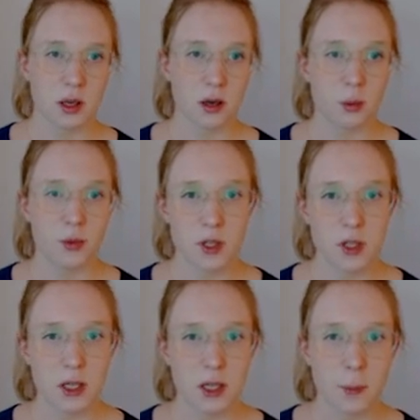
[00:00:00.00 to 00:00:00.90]

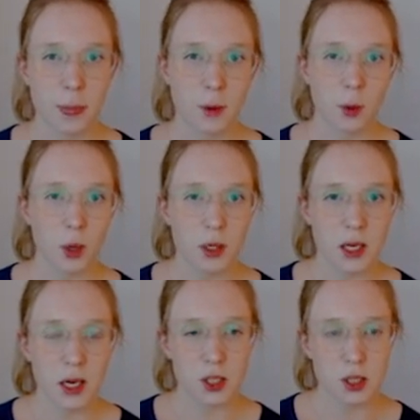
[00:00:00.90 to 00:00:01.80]
obviously we want
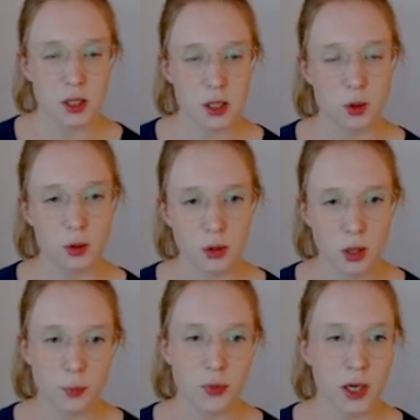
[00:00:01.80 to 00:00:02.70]
engineers to
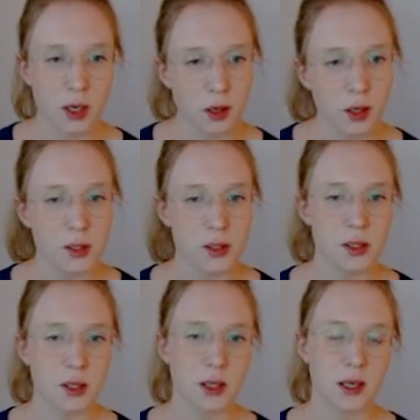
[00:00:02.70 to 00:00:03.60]
adopt that list.